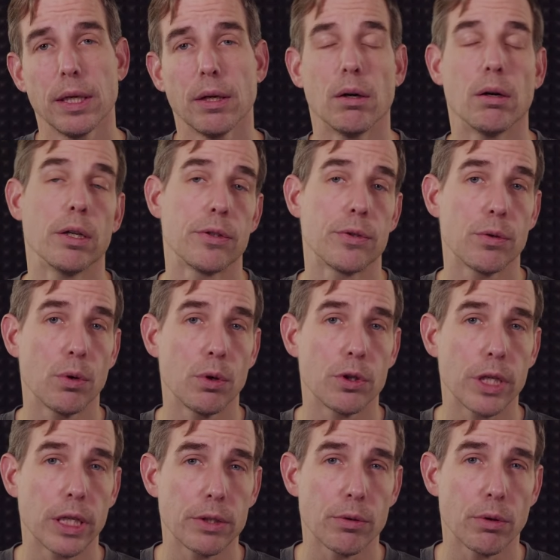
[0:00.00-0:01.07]
or search
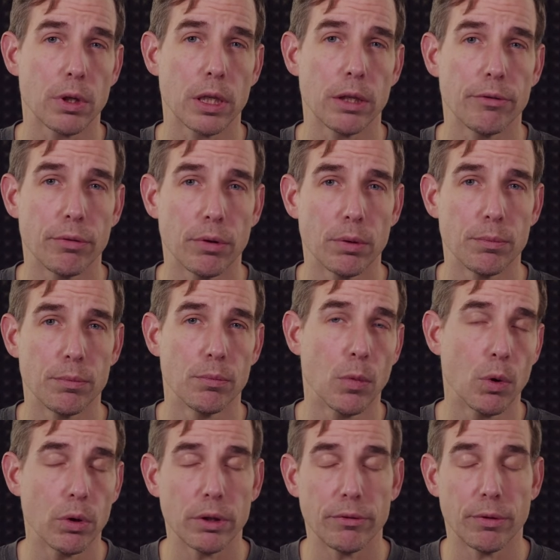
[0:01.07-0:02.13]
externally for
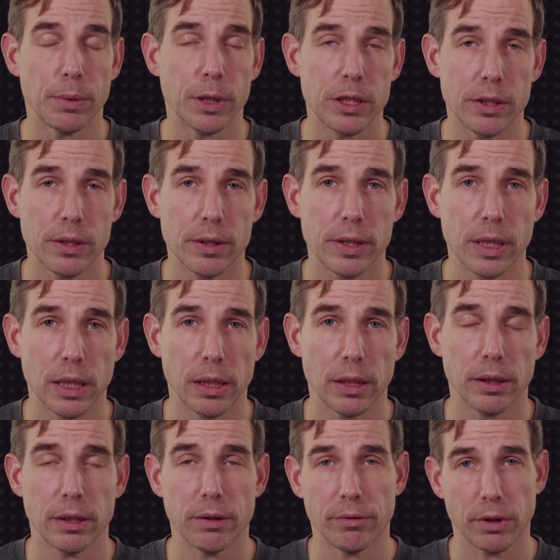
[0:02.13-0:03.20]
more information
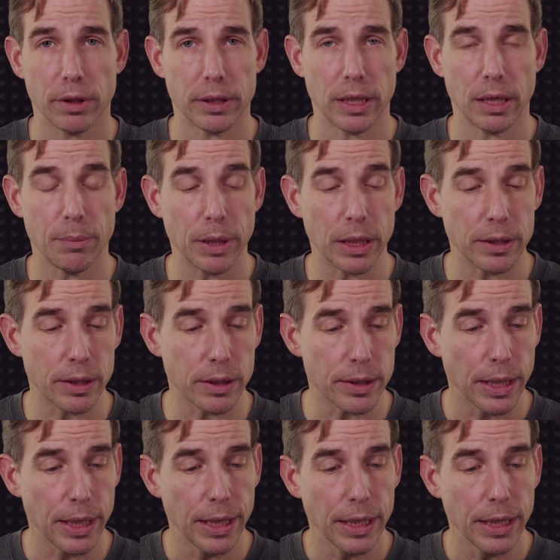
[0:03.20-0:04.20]
in different databases.